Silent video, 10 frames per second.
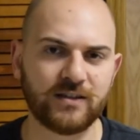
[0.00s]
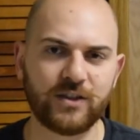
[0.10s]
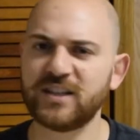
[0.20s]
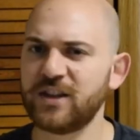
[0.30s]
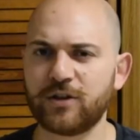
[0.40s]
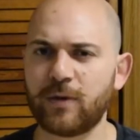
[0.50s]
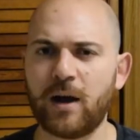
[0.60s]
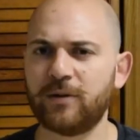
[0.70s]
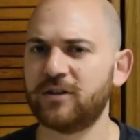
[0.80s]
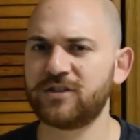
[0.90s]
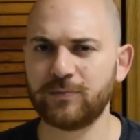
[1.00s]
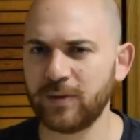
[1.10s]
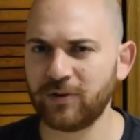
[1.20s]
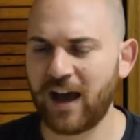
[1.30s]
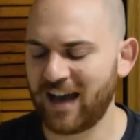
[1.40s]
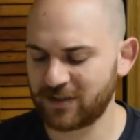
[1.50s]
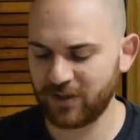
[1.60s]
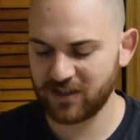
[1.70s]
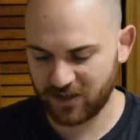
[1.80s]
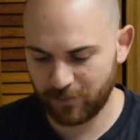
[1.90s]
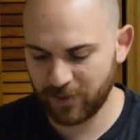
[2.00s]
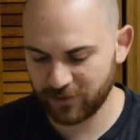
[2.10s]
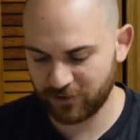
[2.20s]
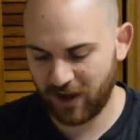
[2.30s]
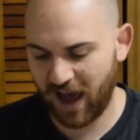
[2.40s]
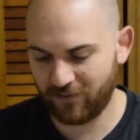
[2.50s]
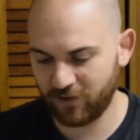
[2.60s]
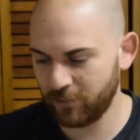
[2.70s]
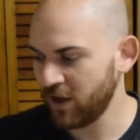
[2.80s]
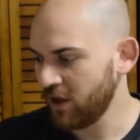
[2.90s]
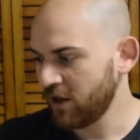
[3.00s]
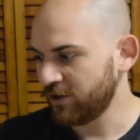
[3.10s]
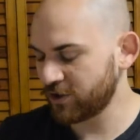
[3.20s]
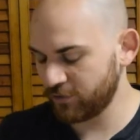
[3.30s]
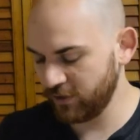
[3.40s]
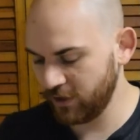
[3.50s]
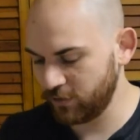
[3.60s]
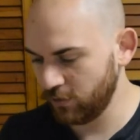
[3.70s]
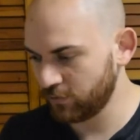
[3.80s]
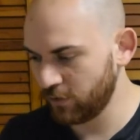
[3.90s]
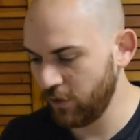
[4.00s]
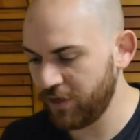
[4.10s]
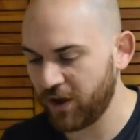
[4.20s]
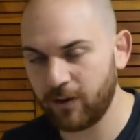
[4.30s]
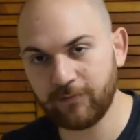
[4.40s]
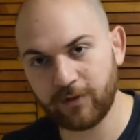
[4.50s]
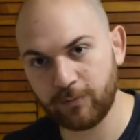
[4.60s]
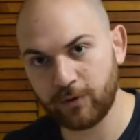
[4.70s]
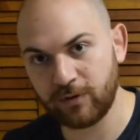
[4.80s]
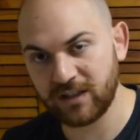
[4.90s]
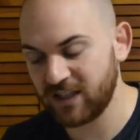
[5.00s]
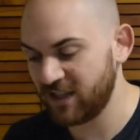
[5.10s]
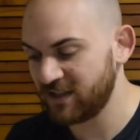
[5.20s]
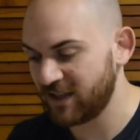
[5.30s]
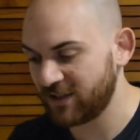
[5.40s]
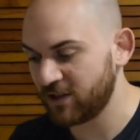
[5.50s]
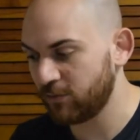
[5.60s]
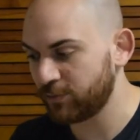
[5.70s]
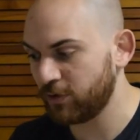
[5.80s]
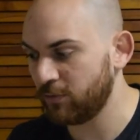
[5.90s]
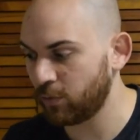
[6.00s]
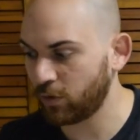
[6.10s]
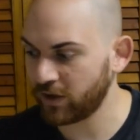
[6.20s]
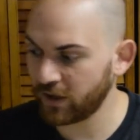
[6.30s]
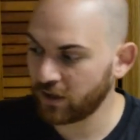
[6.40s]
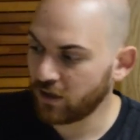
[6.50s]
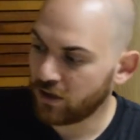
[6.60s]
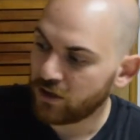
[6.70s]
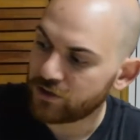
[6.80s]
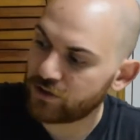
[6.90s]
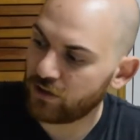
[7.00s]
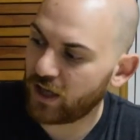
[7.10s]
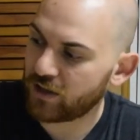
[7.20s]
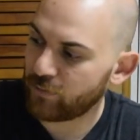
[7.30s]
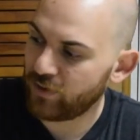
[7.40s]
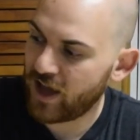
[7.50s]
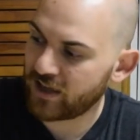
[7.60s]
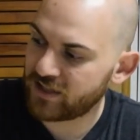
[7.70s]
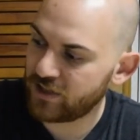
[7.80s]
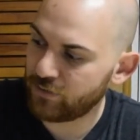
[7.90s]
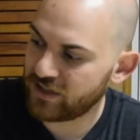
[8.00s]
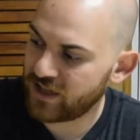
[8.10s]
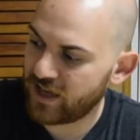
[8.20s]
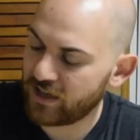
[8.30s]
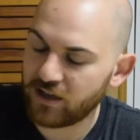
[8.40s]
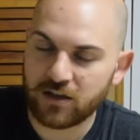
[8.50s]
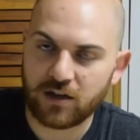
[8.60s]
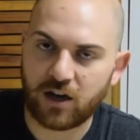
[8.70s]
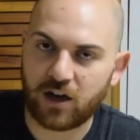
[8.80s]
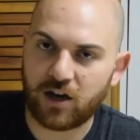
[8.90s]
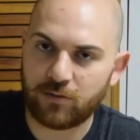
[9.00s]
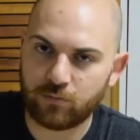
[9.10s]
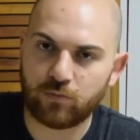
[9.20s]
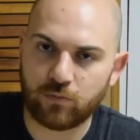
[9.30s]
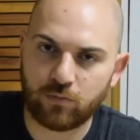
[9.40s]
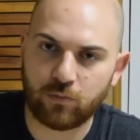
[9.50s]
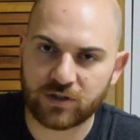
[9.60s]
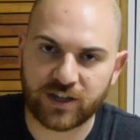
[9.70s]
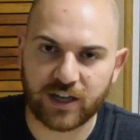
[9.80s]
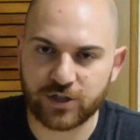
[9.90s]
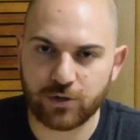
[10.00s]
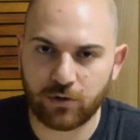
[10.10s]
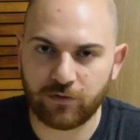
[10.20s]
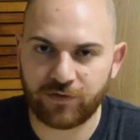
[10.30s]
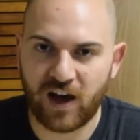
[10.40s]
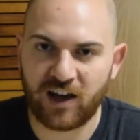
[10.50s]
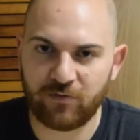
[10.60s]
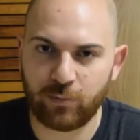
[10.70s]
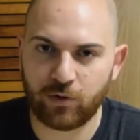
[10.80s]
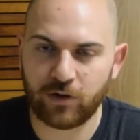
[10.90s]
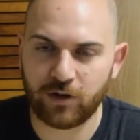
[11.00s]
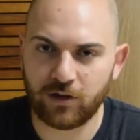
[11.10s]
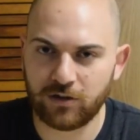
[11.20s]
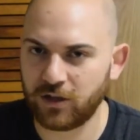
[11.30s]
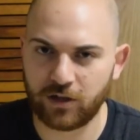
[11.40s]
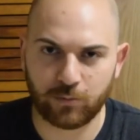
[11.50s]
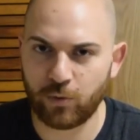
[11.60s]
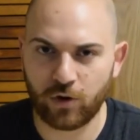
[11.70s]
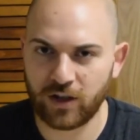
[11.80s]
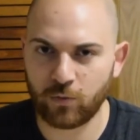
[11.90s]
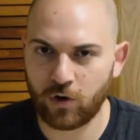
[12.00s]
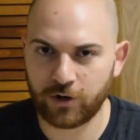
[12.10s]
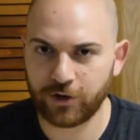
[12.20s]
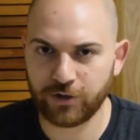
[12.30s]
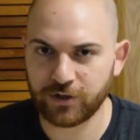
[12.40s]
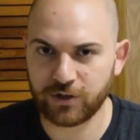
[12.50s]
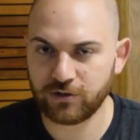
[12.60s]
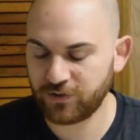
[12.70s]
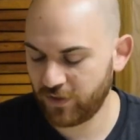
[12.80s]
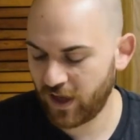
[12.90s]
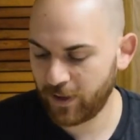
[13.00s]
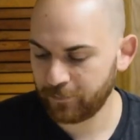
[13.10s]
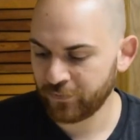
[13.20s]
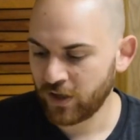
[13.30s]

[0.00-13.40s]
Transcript: tea thermometer. Some people ask me. Some people do have them. There's a really cool rule of thumb for brewing teas that don't brew at boiling. So like the black tea we did was like a 205 boil or boiling water you can use for that.